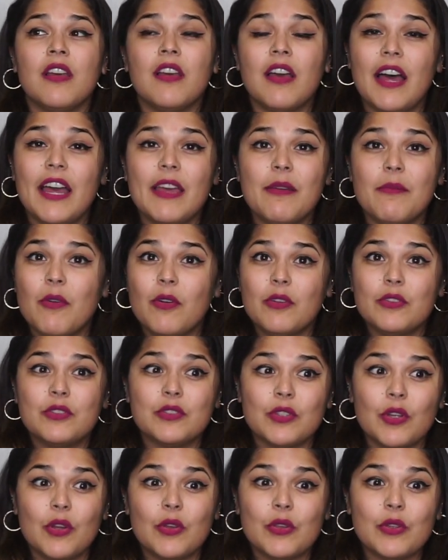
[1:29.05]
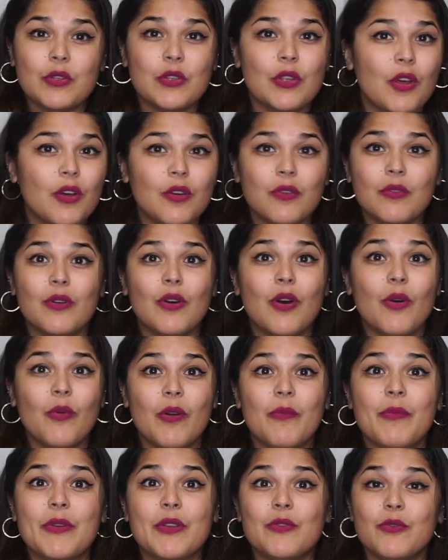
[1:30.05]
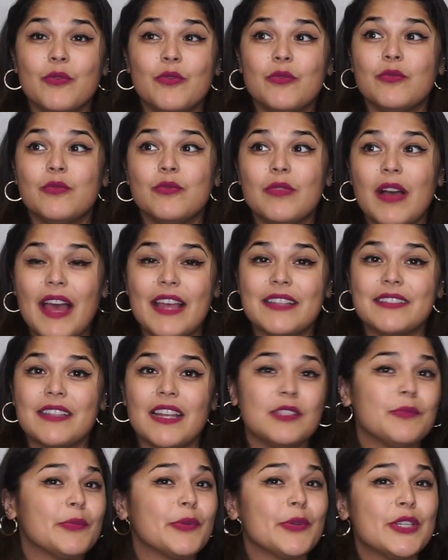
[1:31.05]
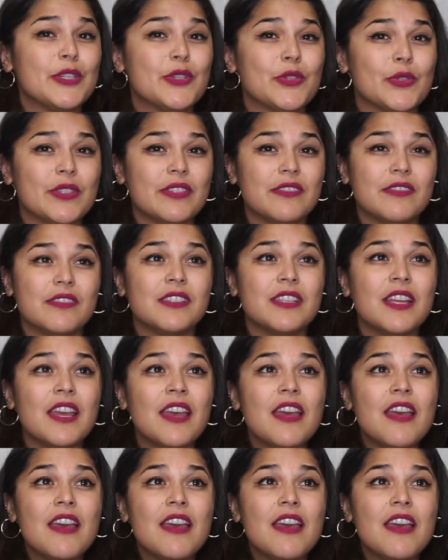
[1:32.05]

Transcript: I'm also, you know, a woman who has aspirations